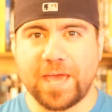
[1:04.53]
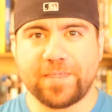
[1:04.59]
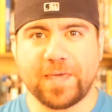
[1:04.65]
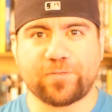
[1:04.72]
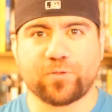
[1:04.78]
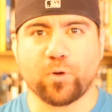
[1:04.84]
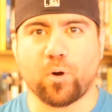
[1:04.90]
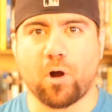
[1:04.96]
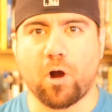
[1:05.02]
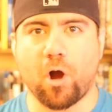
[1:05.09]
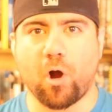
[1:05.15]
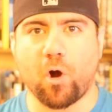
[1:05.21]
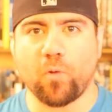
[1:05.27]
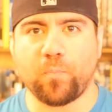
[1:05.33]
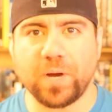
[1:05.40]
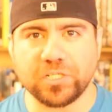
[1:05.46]
they throw a
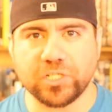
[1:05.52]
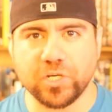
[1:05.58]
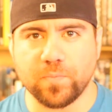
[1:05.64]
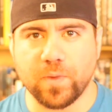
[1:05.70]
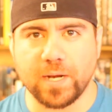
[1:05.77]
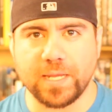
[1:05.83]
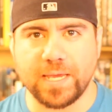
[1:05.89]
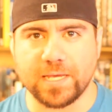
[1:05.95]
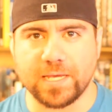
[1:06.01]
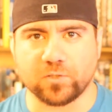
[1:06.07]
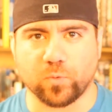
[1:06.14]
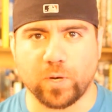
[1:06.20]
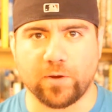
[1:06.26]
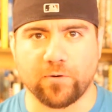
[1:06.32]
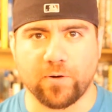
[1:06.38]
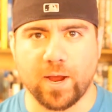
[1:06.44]
whole bunch of money his
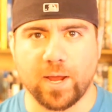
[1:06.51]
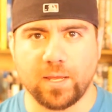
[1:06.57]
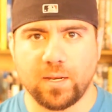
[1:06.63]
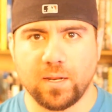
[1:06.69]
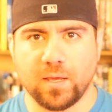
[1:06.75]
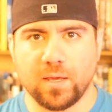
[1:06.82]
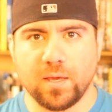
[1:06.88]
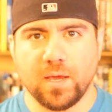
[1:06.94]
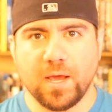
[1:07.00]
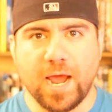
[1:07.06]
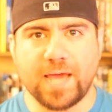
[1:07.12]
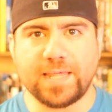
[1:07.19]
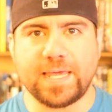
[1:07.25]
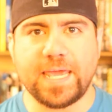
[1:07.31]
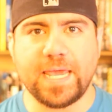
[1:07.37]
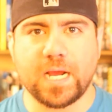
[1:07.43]
way, right?
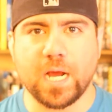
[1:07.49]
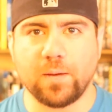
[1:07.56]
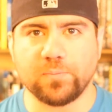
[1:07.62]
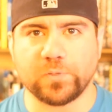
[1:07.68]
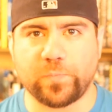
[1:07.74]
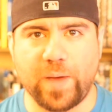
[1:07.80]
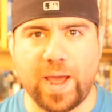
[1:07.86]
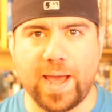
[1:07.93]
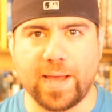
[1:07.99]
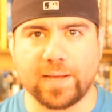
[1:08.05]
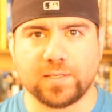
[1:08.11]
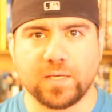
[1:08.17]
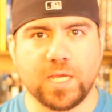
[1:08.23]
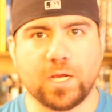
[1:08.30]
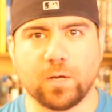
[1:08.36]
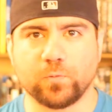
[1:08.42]
And he comes
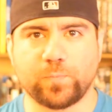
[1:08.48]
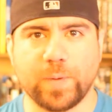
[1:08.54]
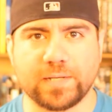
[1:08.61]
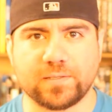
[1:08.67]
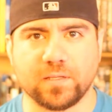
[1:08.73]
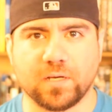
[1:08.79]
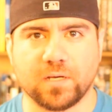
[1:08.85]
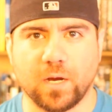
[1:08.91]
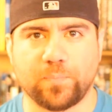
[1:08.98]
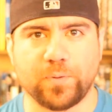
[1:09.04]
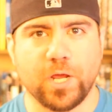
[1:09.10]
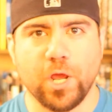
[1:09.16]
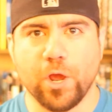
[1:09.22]
back, comes back to the company,